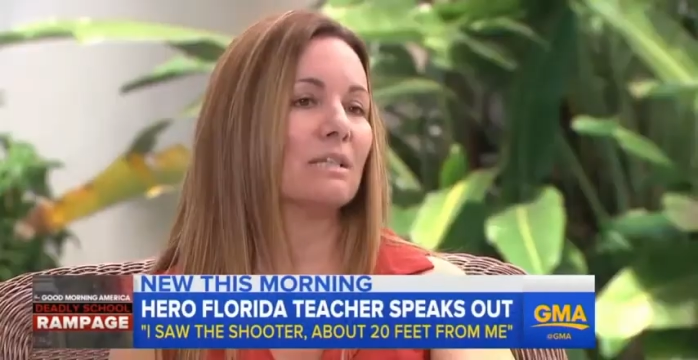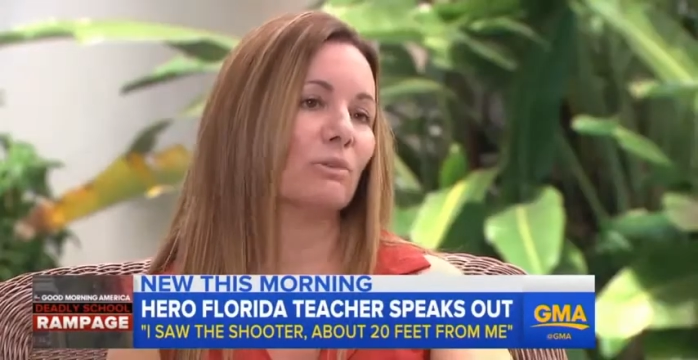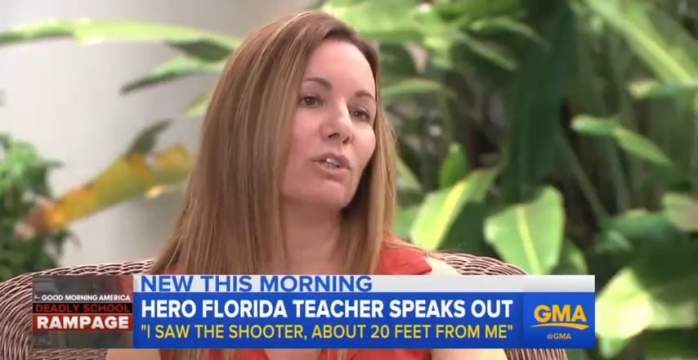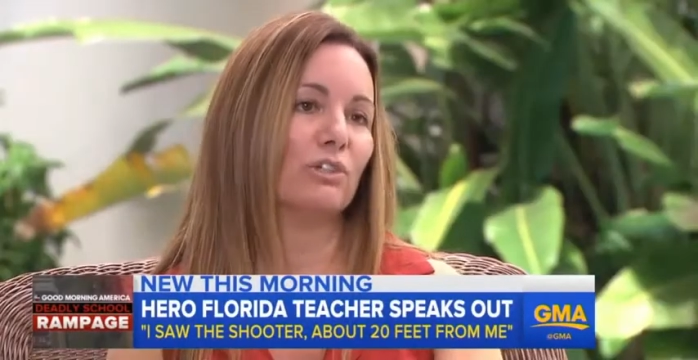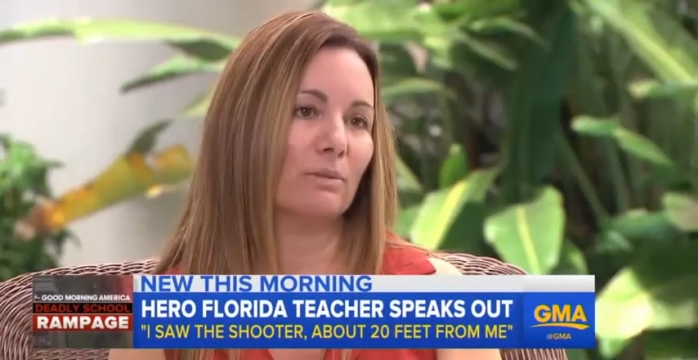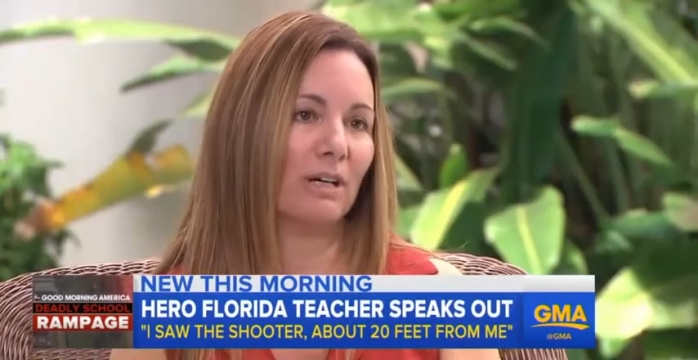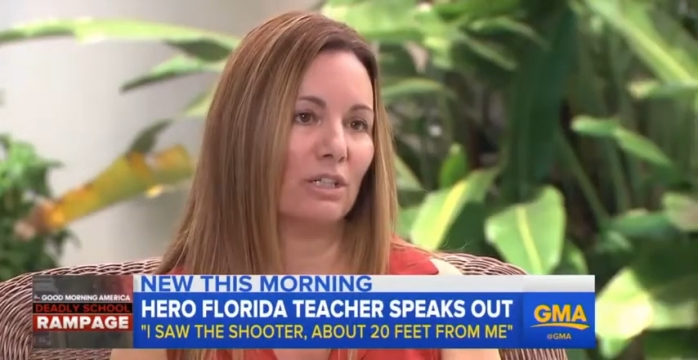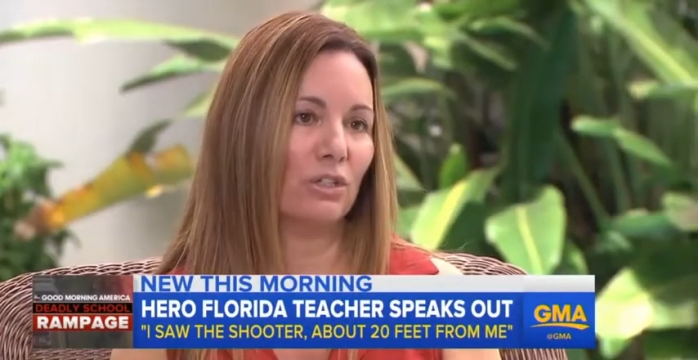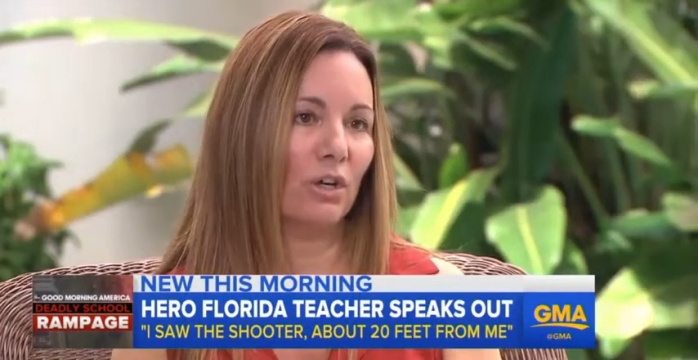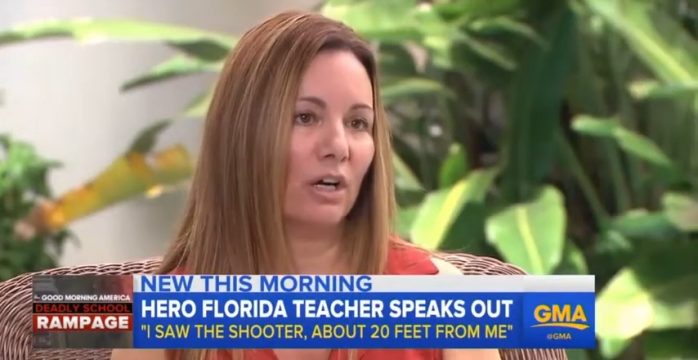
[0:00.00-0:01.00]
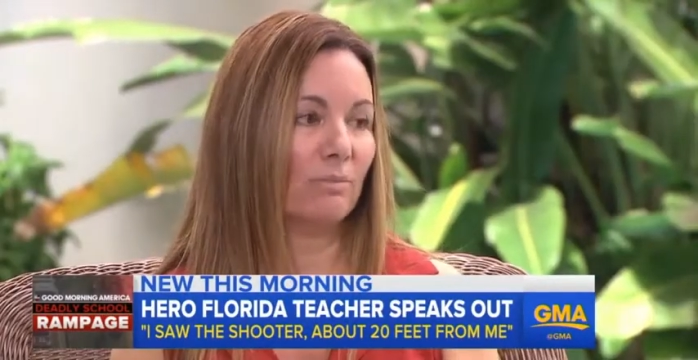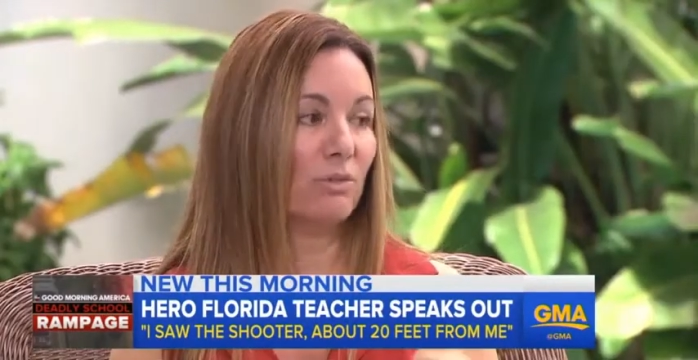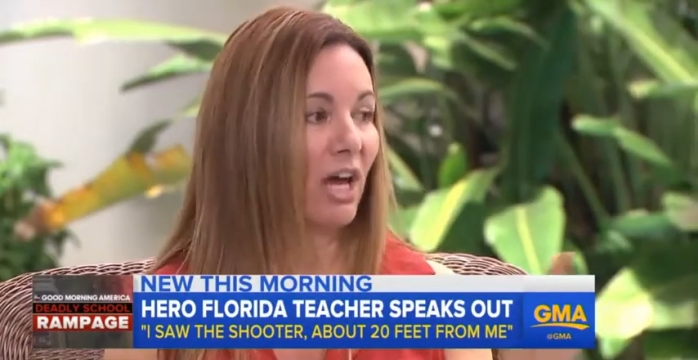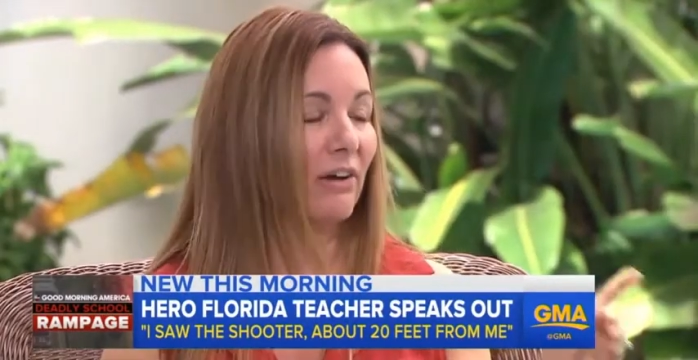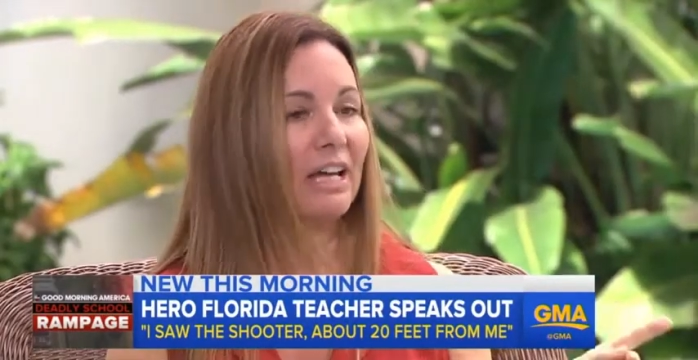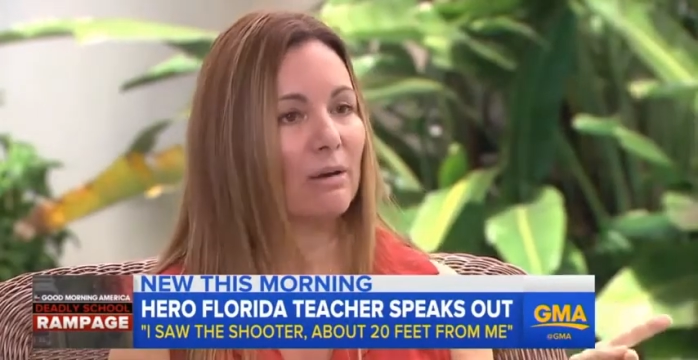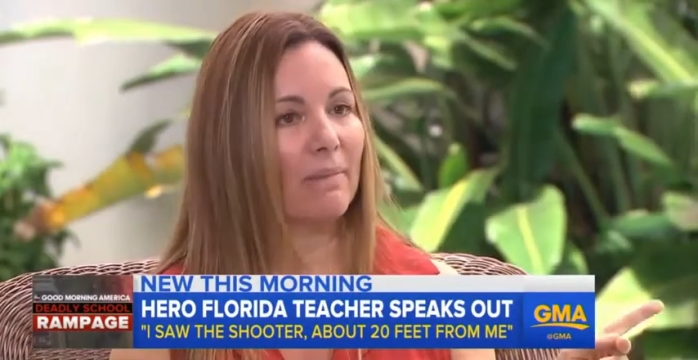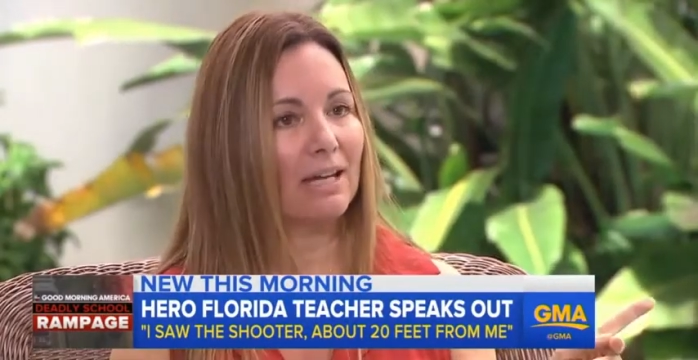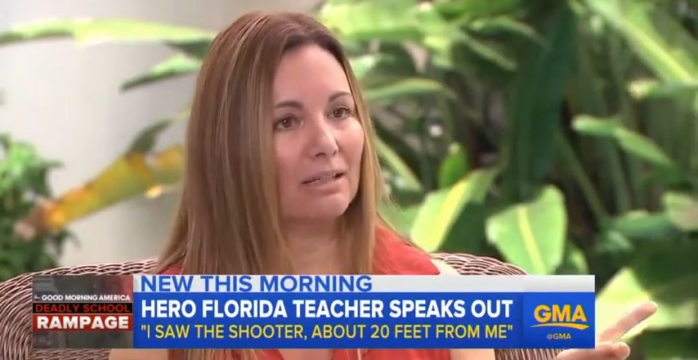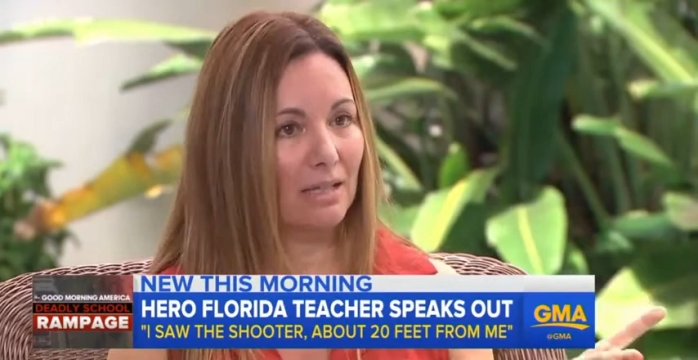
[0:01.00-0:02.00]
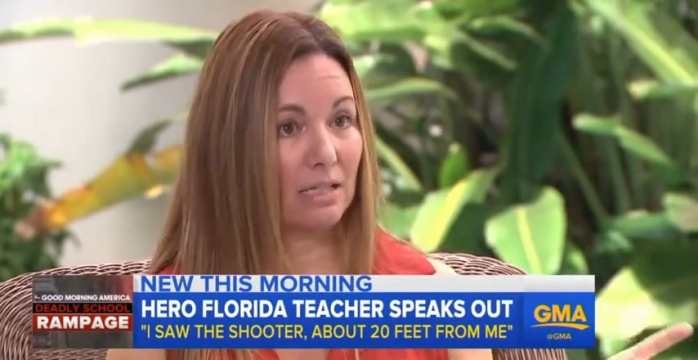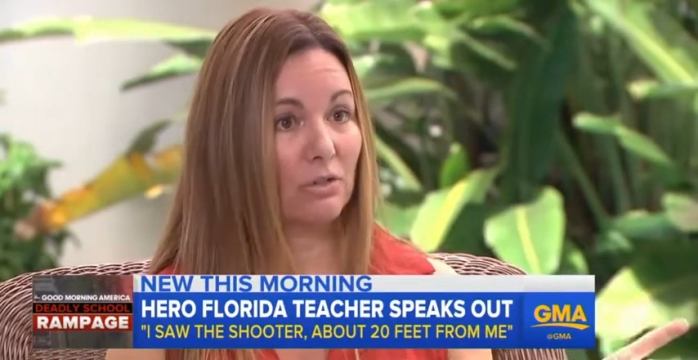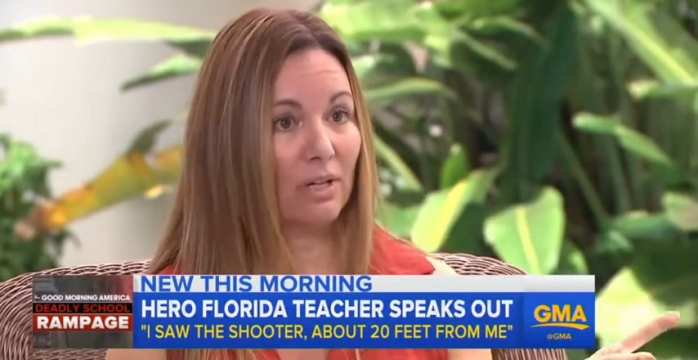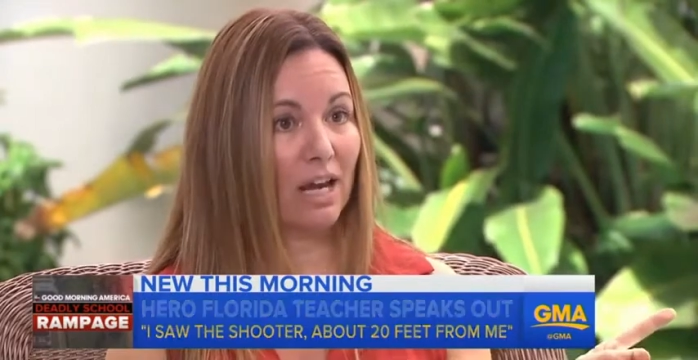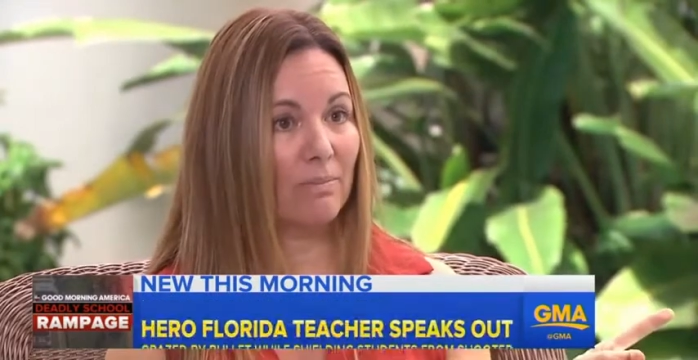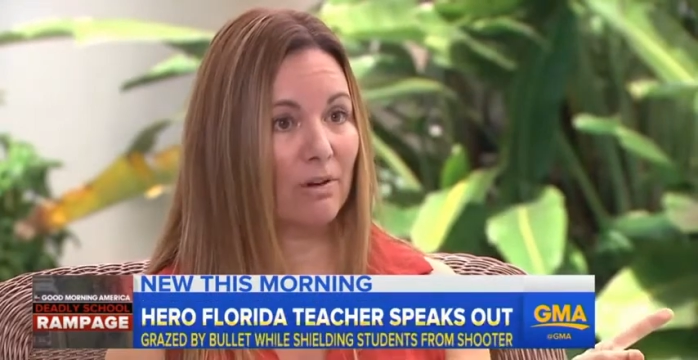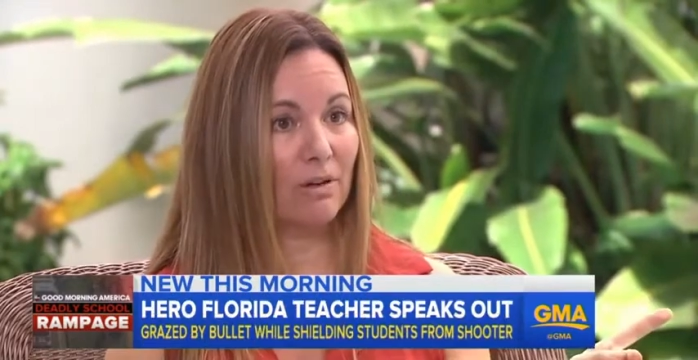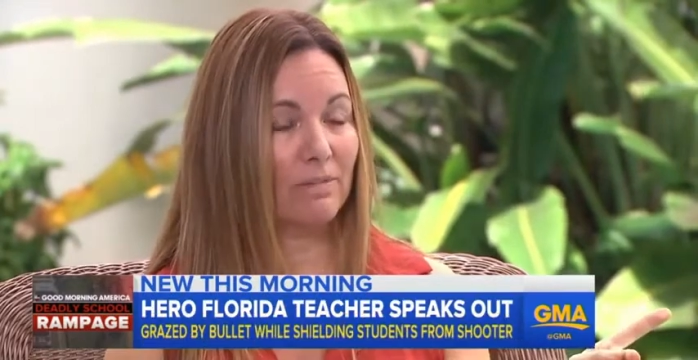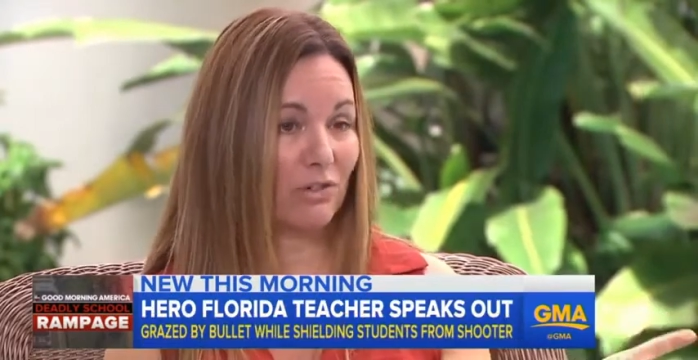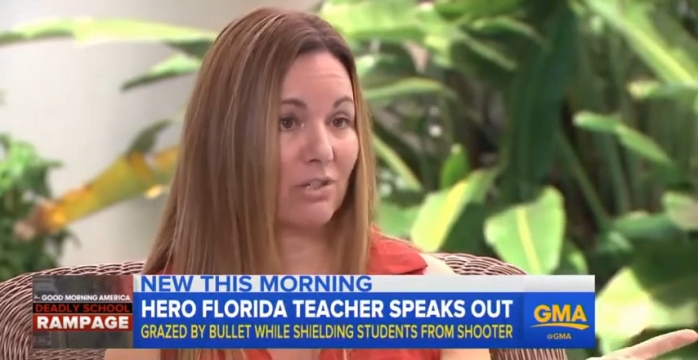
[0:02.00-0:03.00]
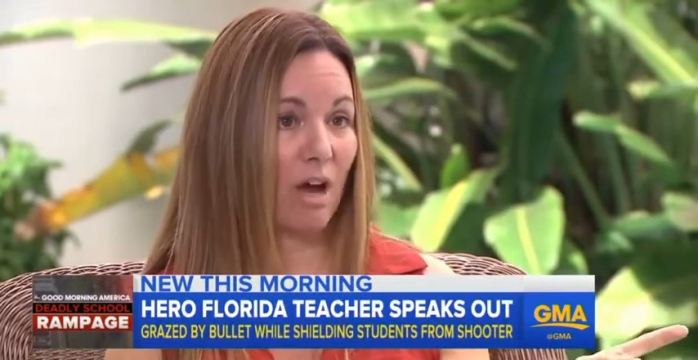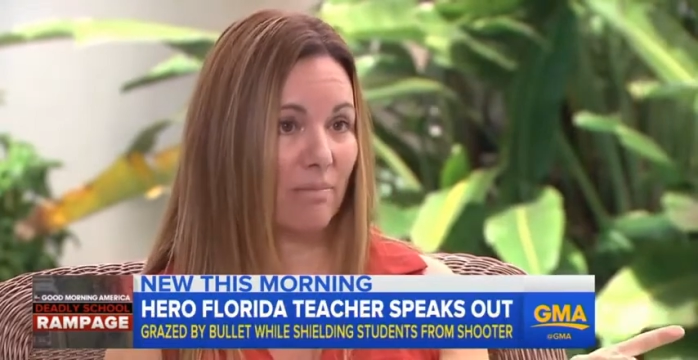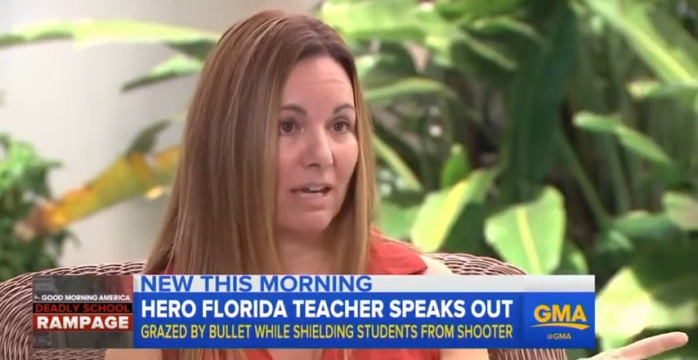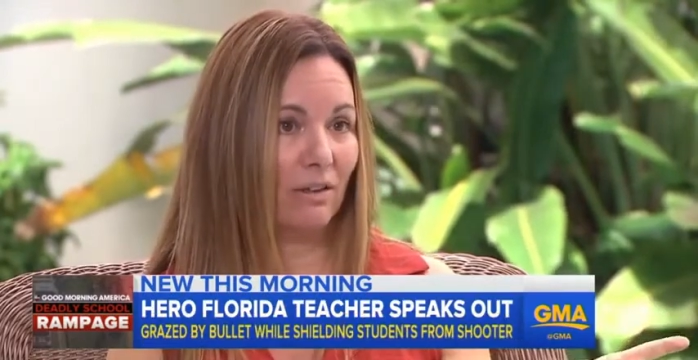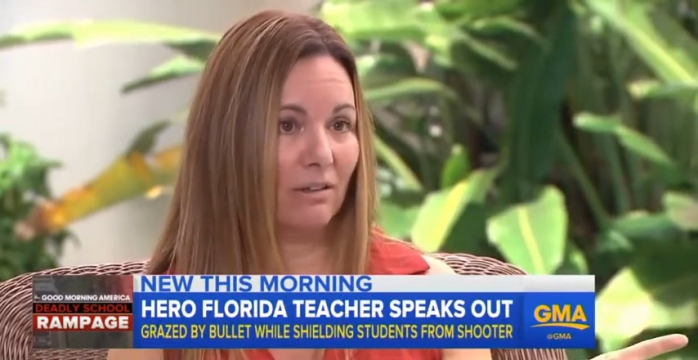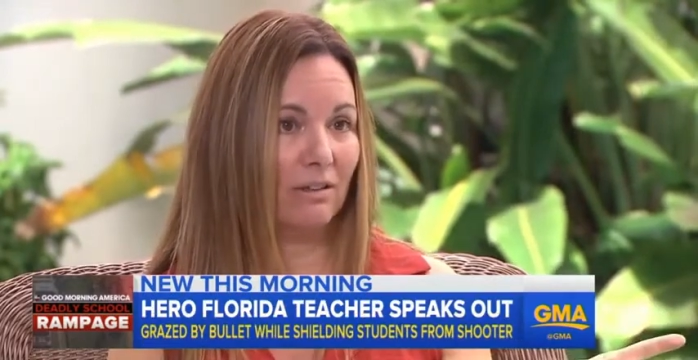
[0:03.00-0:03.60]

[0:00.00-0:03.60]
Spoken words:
closing my door, I'm shouting at my next door neighbor, Mr. Scott Beagle,